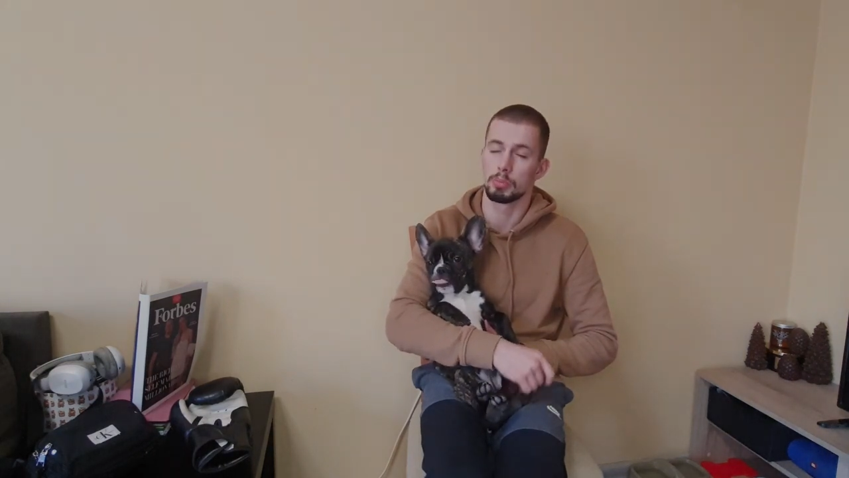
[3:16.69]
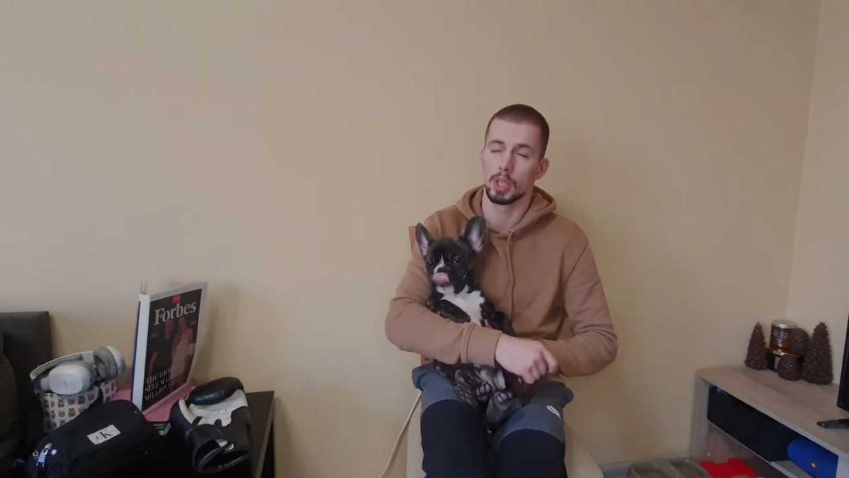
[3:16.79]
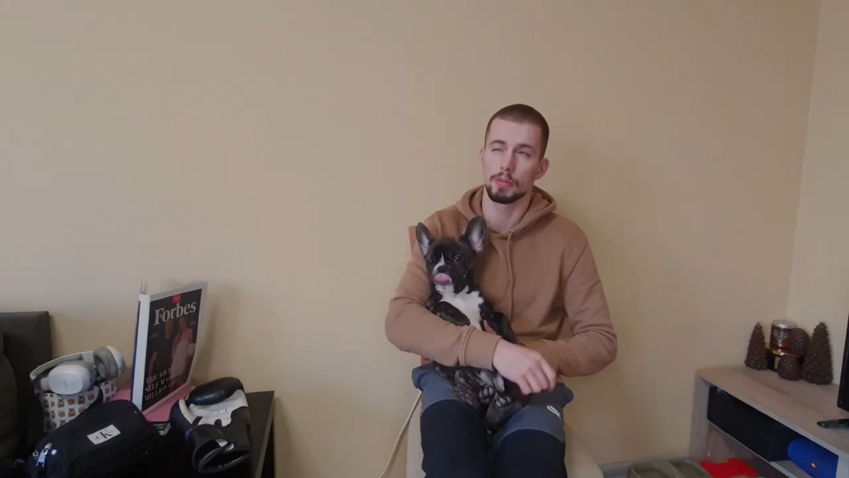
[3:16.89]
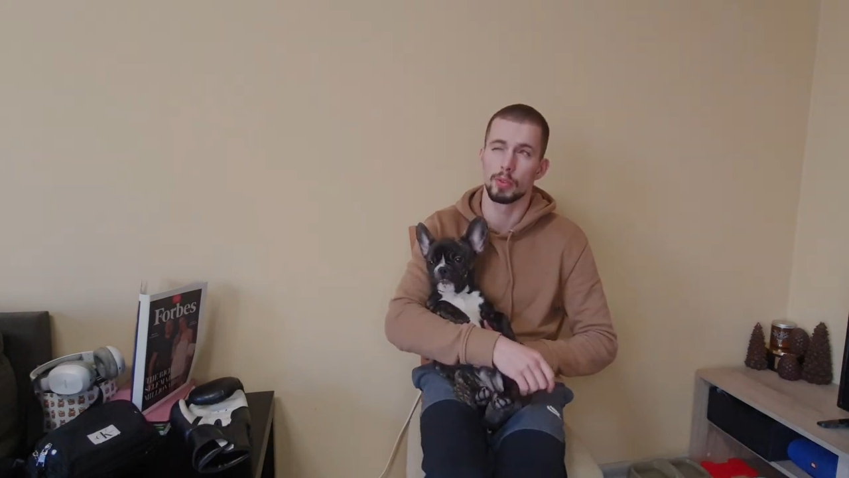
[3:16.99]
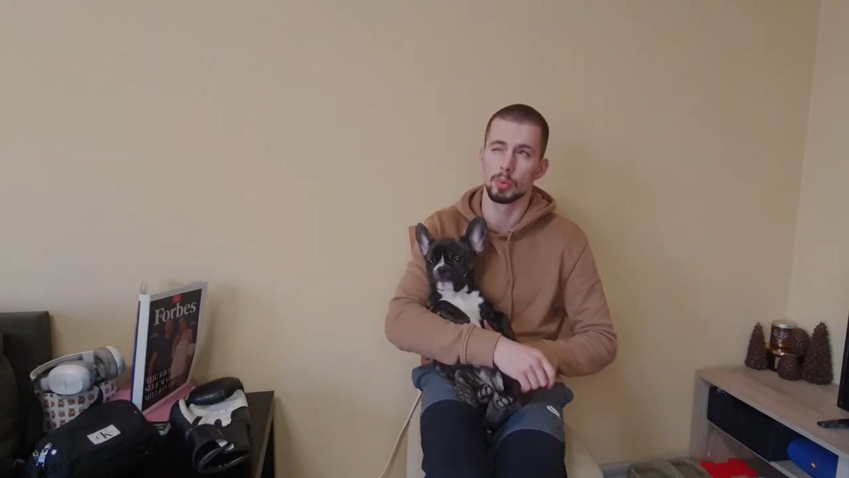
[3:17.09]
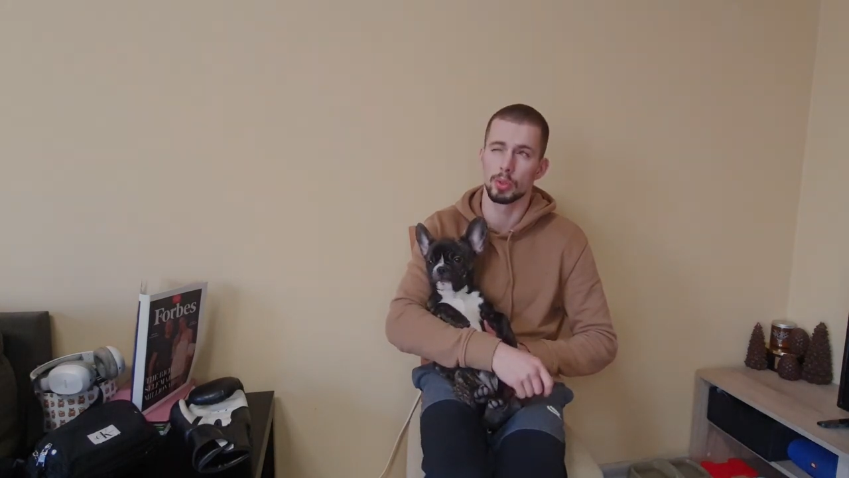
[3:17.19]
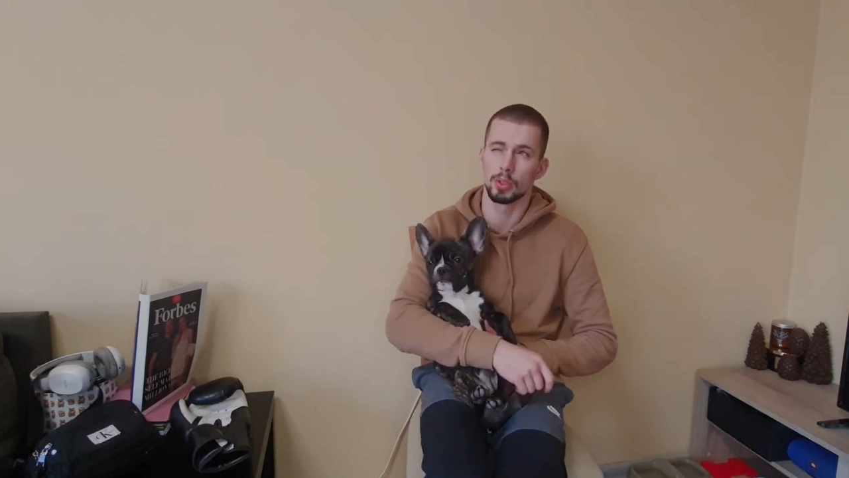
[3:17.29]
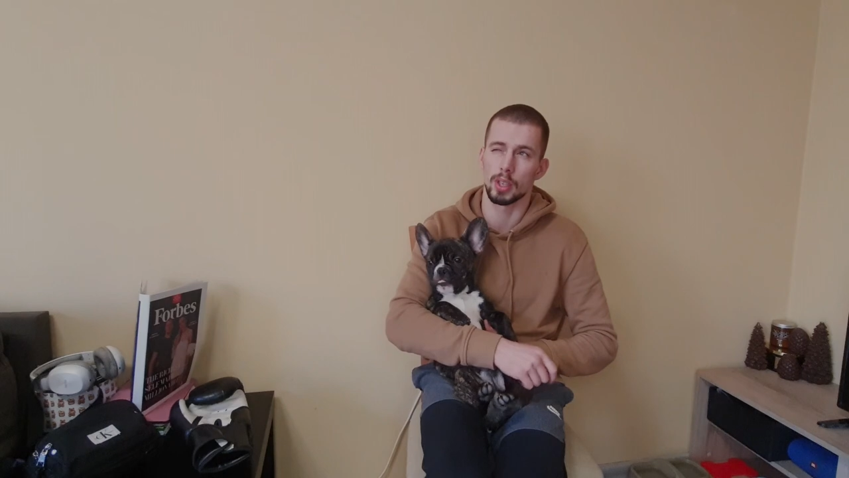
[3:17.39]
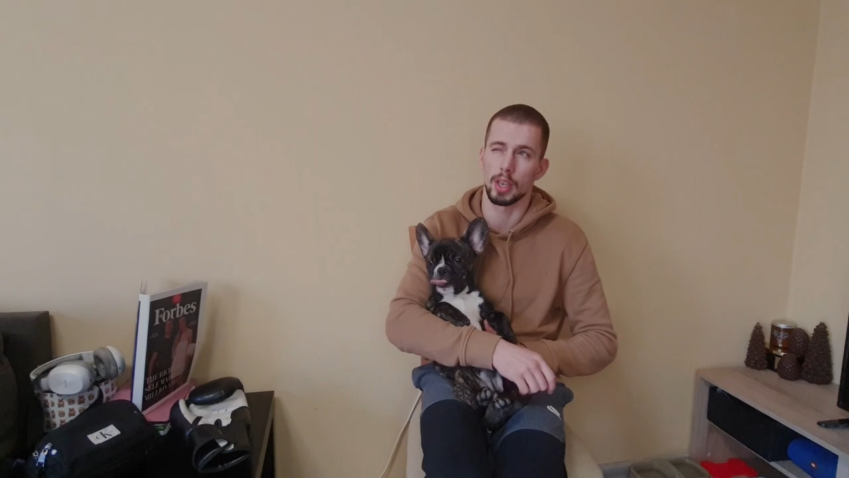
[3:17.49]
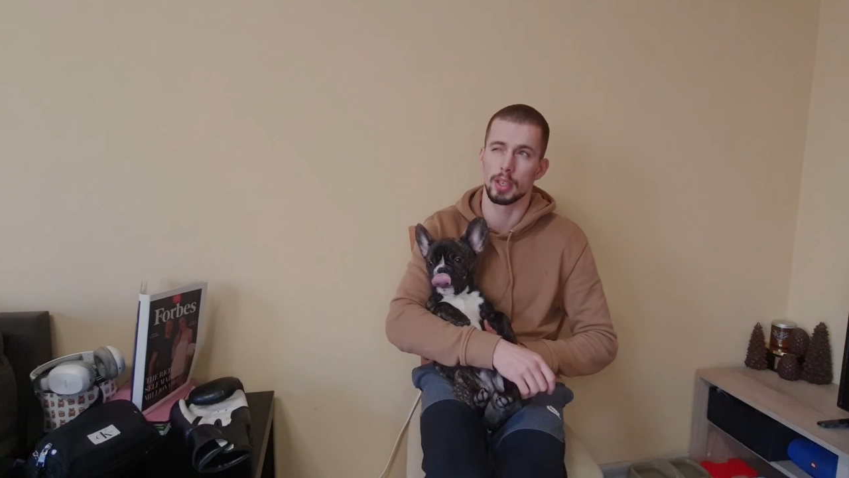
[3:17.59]
That
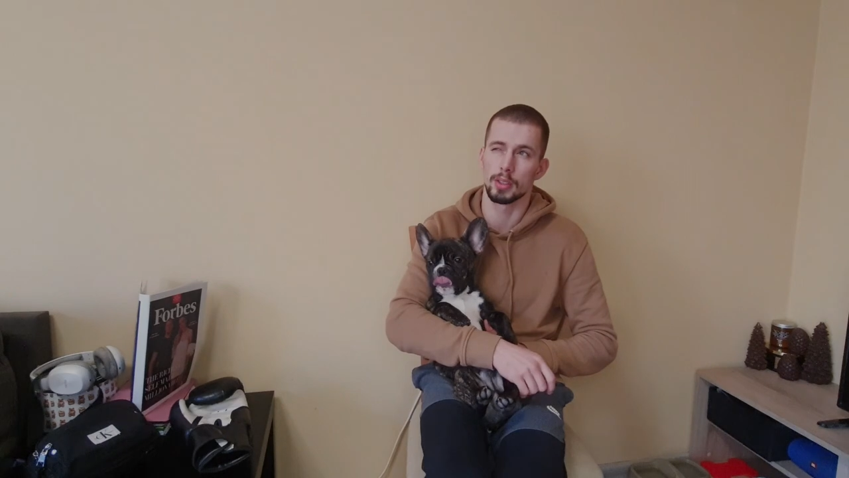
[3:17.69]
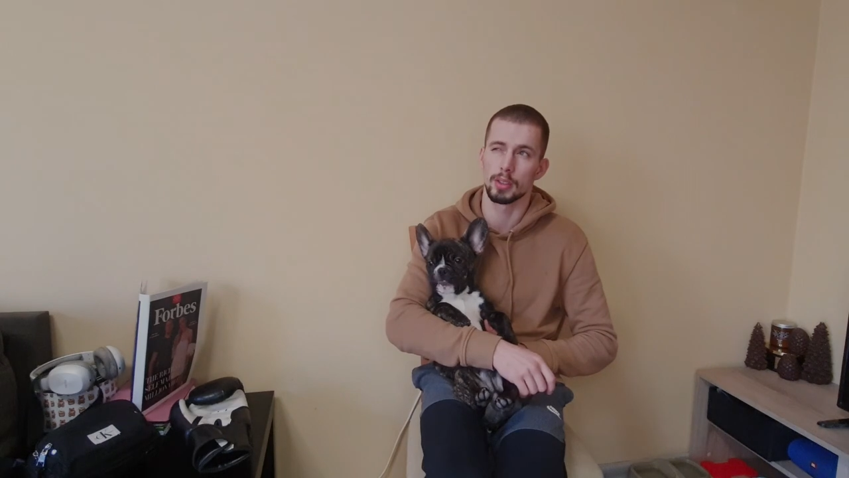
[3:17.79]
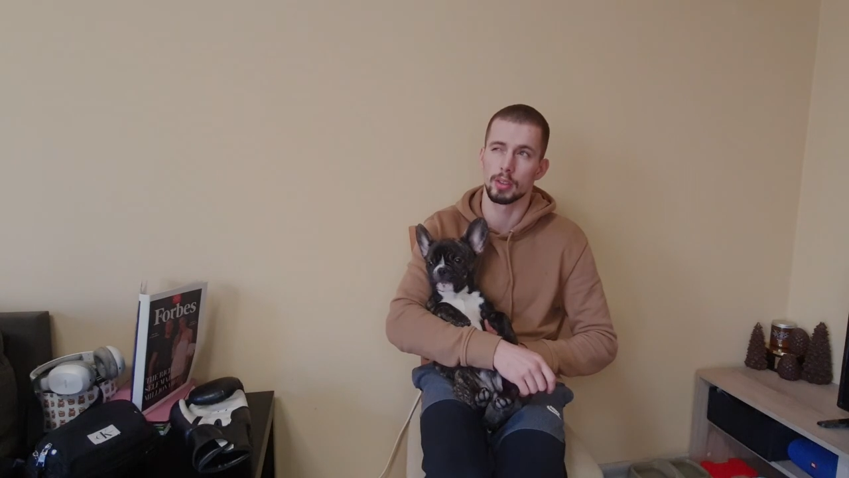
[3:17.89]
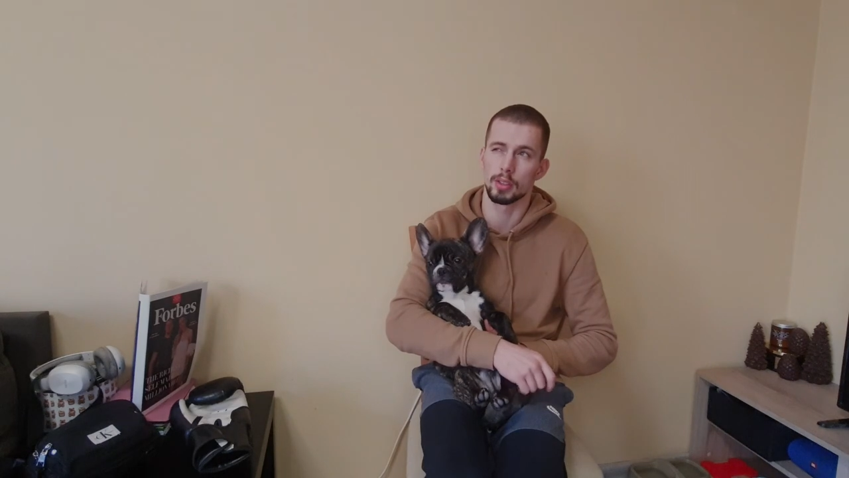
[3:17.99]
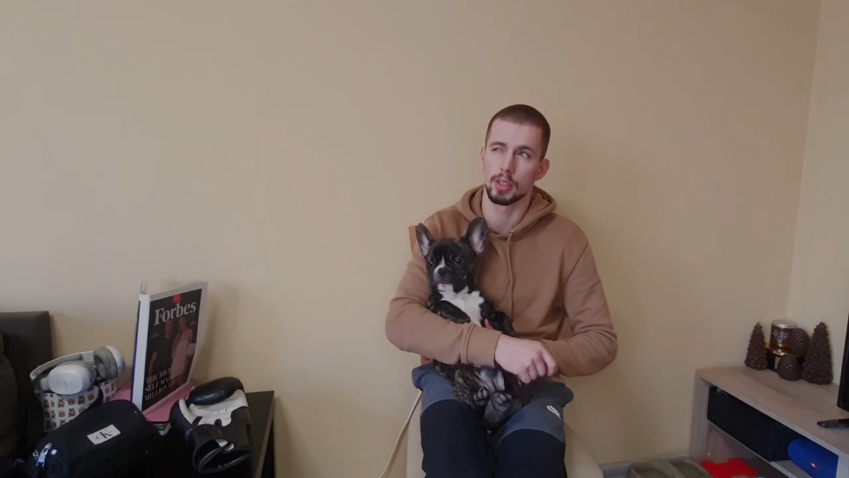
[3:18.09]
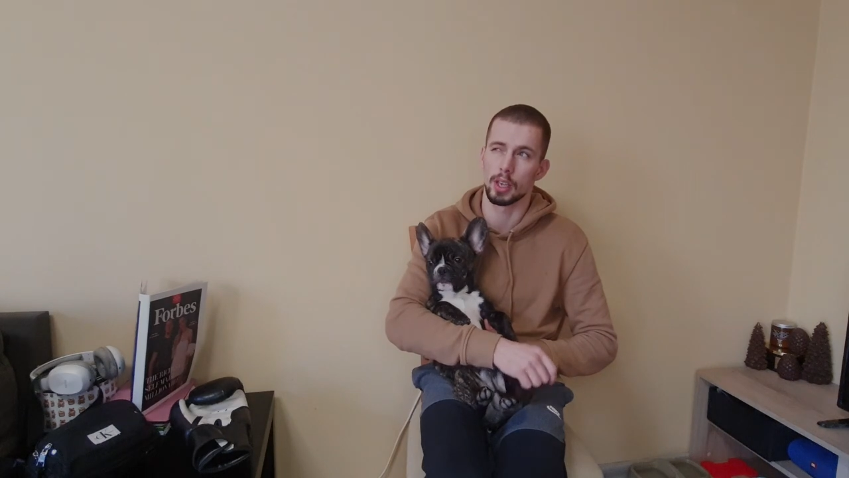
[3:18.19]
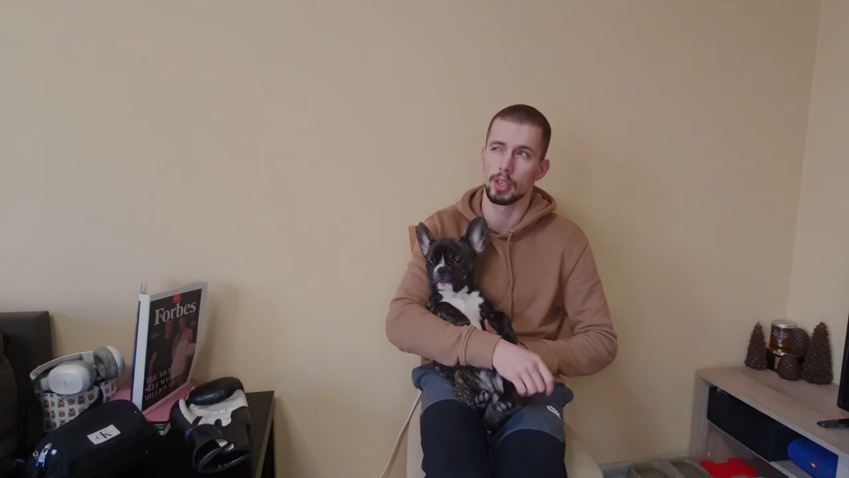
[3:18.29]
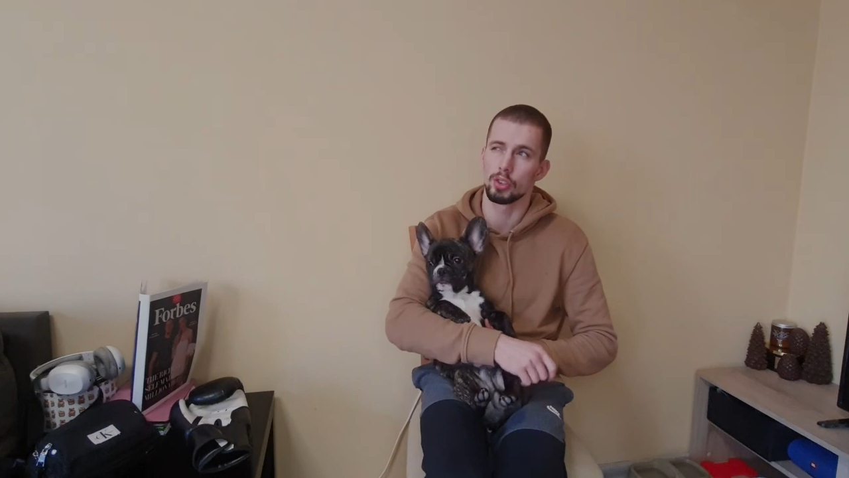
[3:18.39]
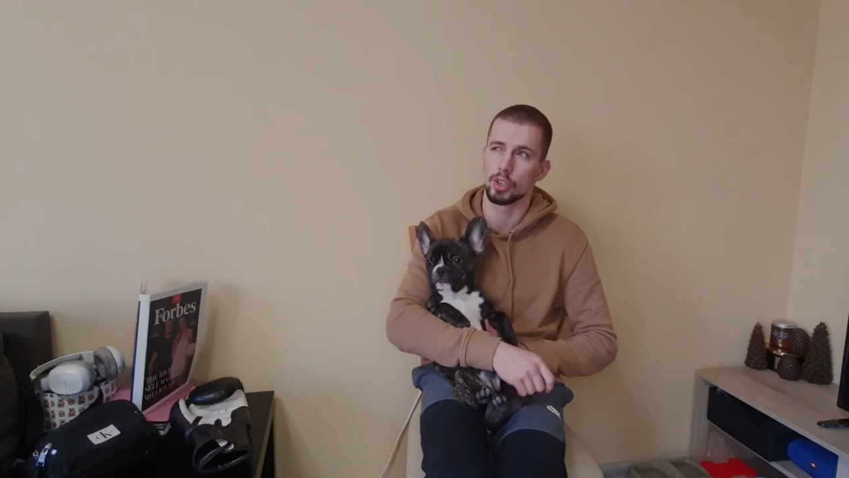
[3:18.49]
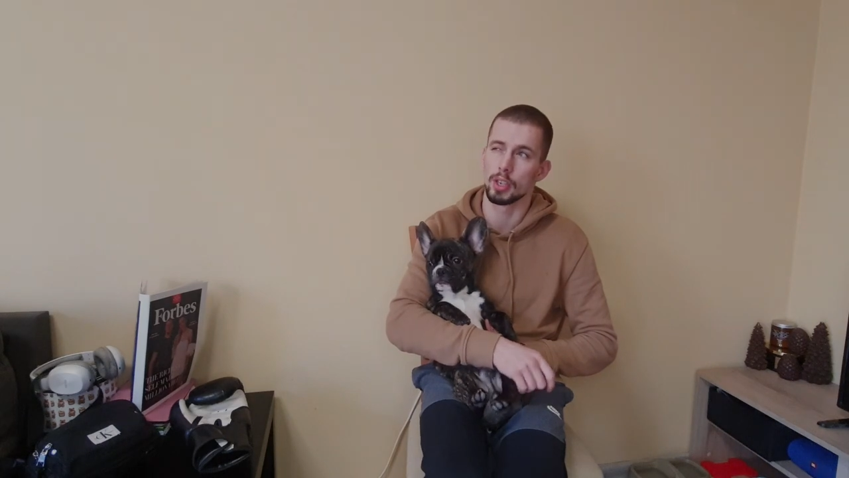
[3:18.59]
feels strange